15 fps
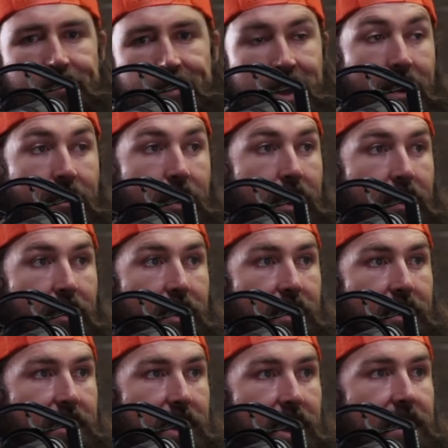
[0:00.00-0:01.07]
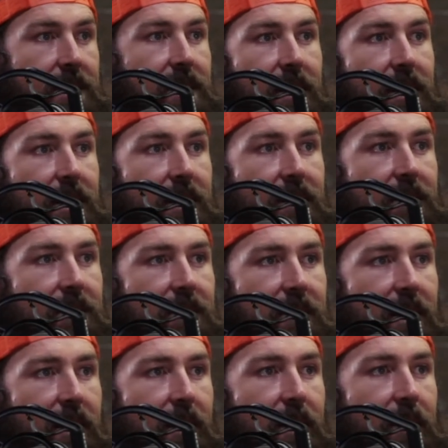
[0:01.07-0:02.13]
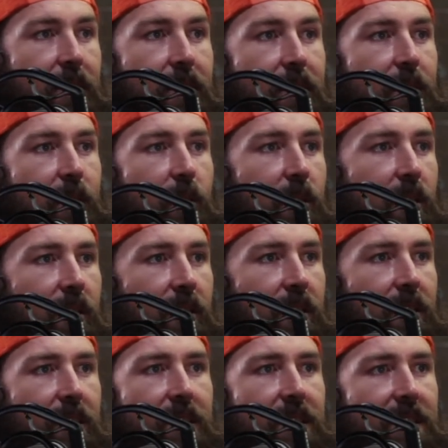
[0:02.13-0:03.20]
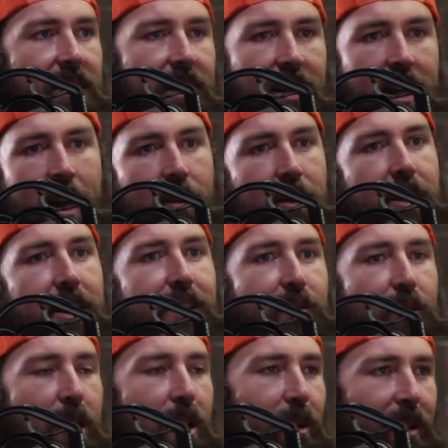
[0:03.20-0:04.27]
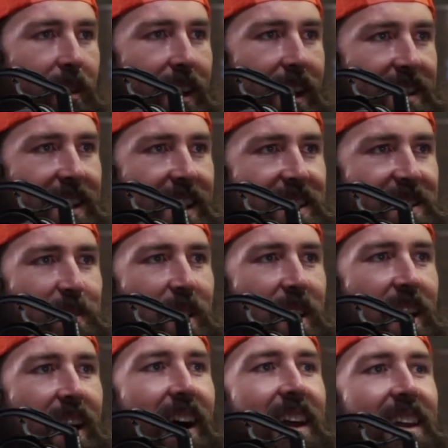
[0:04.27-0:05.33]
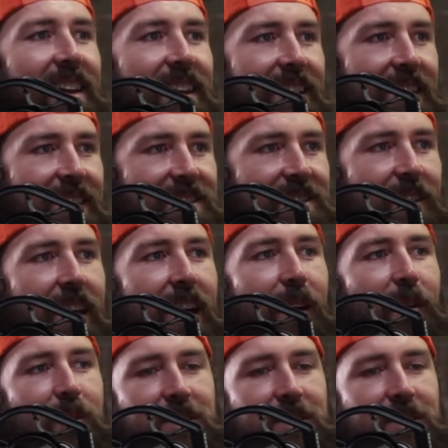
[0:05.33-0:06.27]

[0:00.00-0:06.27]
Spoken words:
see if it even tastes like anything good, or how did it grow in that test plot. And so that